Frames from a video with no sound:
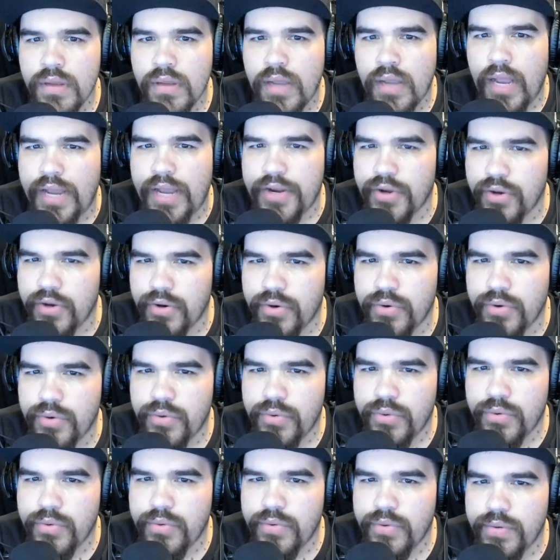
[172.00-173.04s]
I
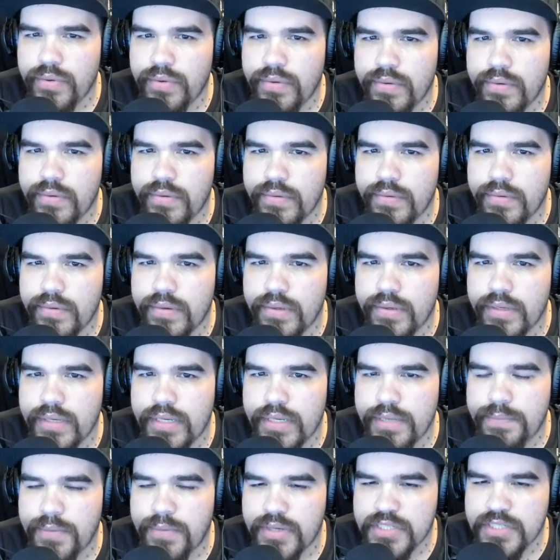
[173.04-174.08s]
know
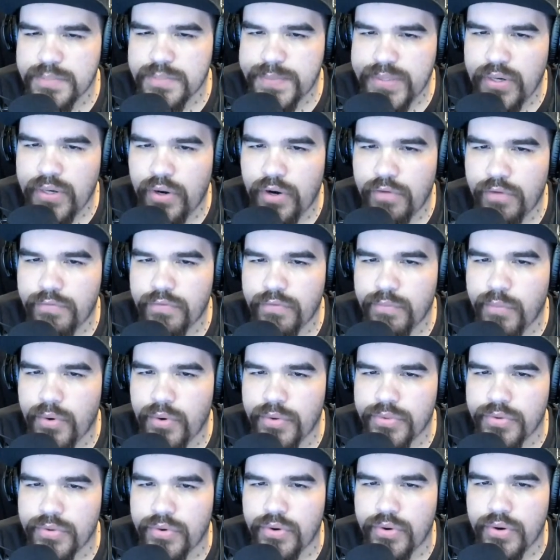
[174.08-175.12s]
it must be hard for
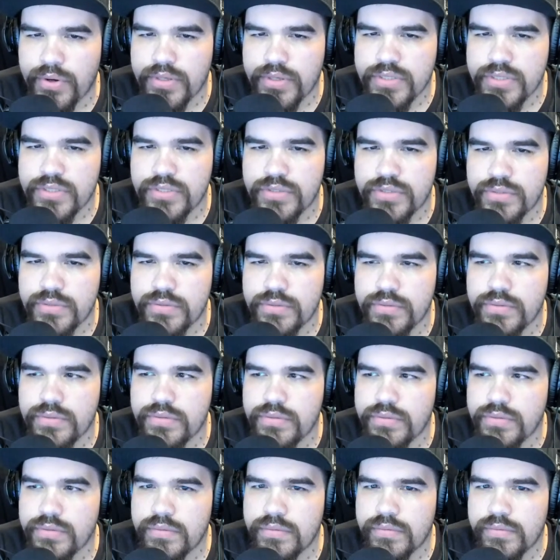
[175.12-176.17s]
Martha Hart
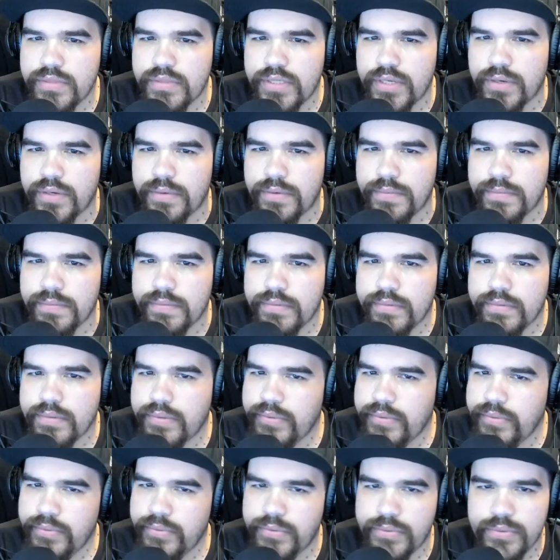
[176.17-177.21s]
to, you know,
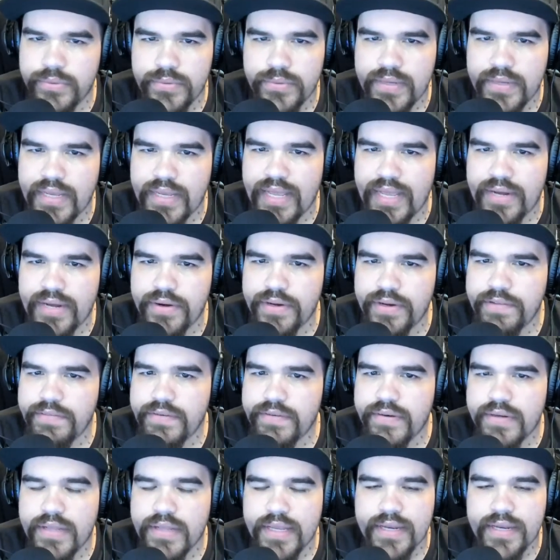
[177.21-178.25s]
I don't
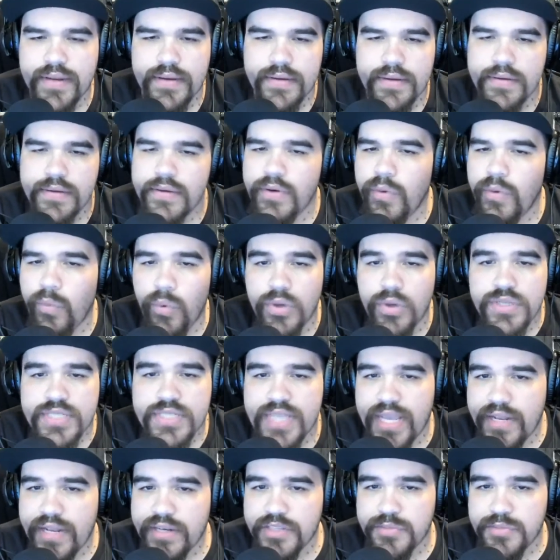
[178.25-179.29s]
even, like, words
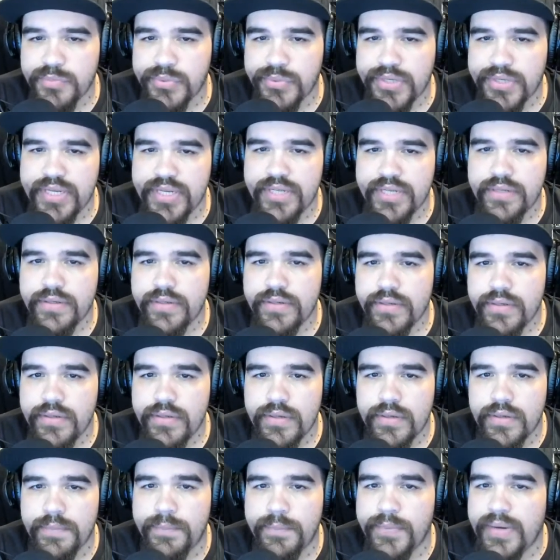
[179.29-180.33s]
can't explain,
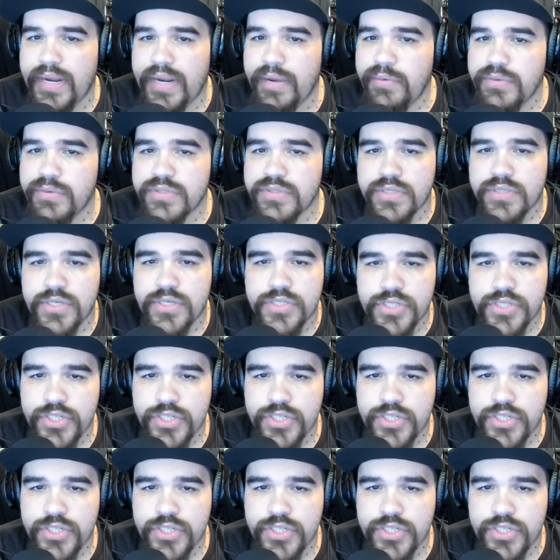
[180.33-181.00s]
but I was such a